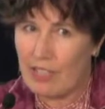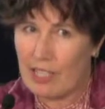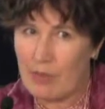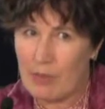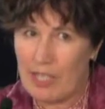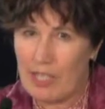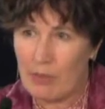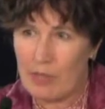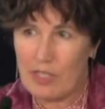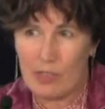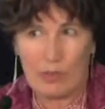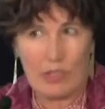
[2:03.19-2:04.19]
and chlamydia, we
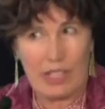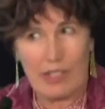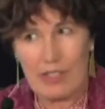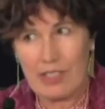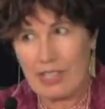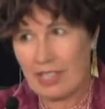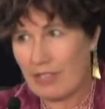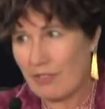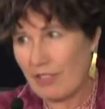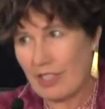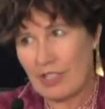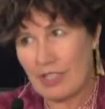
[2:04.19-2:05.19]
saw no
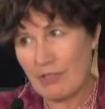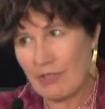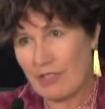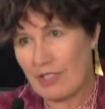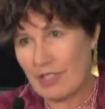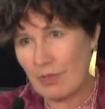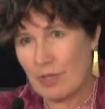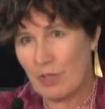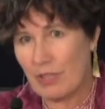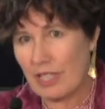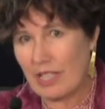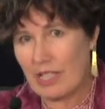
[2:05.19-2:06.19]
significant difference
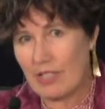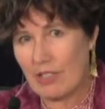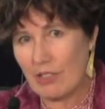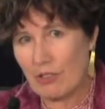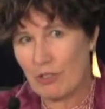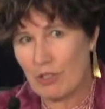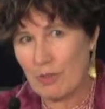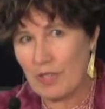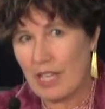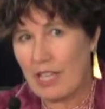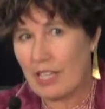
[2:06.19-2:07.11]
between these two groups.